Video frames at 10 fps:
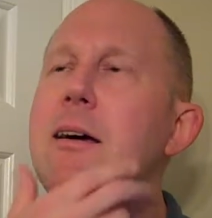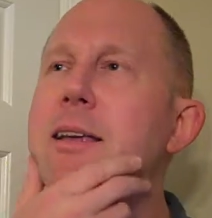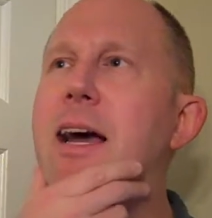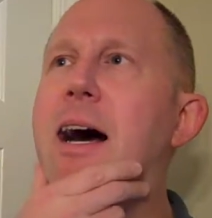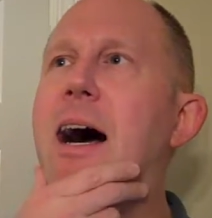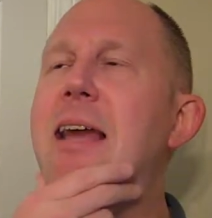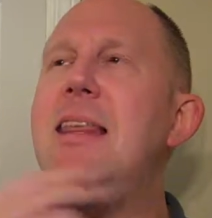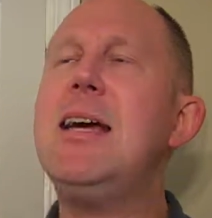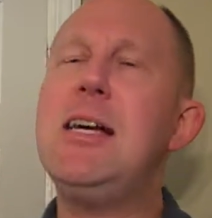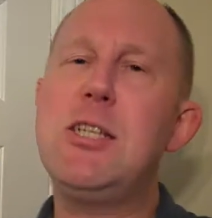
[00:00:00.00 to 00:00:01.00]
I
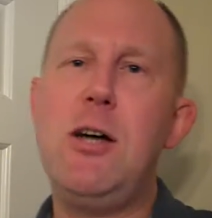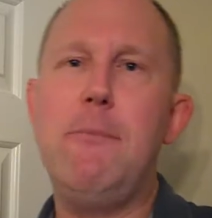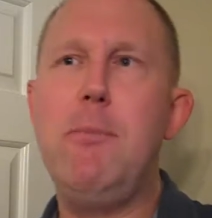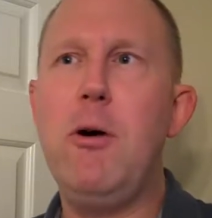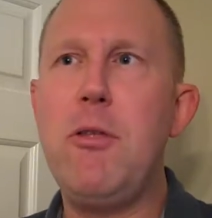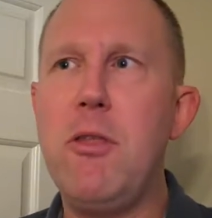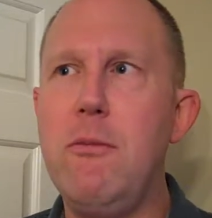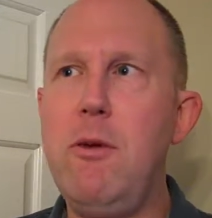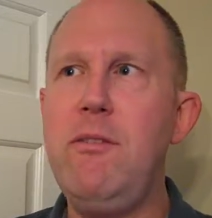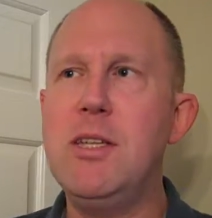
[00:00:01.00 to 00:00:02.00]
think I saw both of the
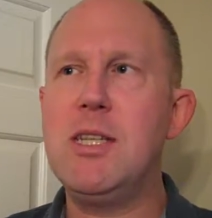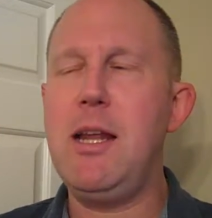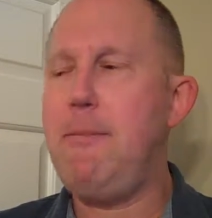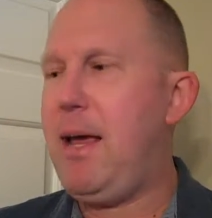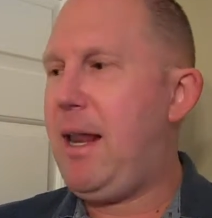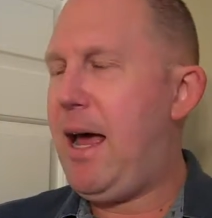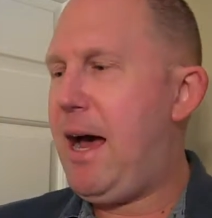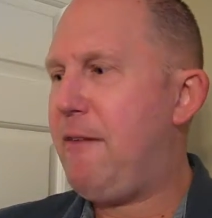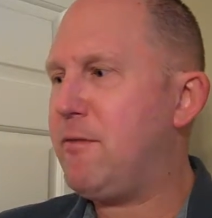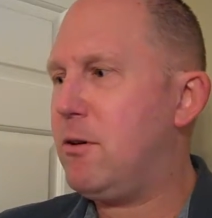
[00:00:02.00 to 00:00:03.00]
movies that he made
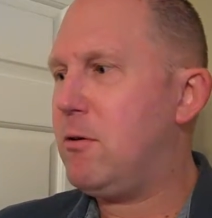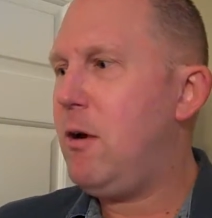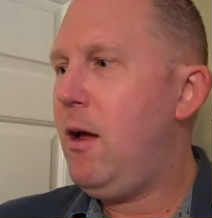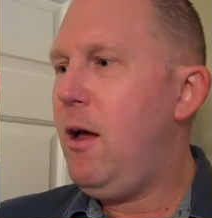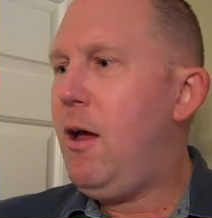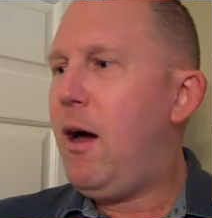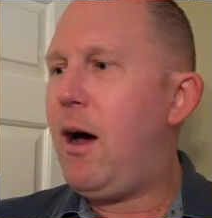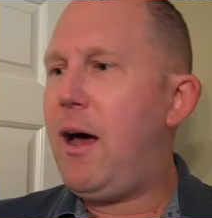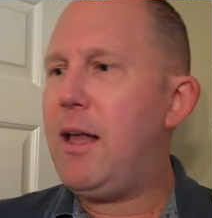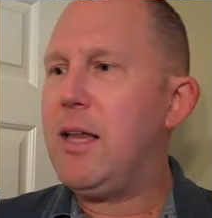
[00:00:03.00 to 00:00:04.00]
after
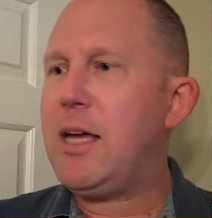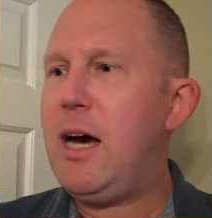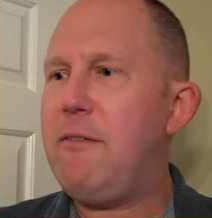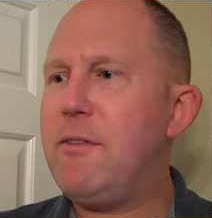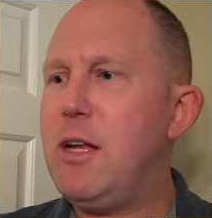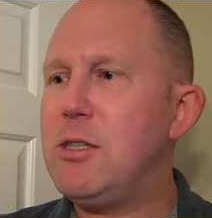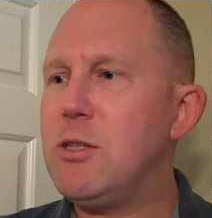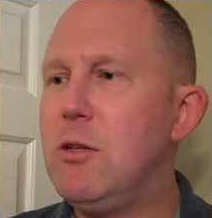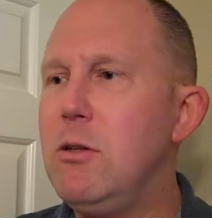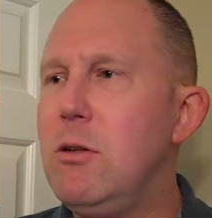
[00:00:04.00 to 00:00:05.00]
L.A.
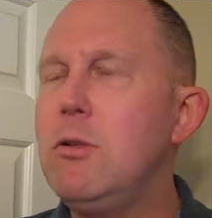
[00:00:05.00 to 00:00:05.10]
Confidential.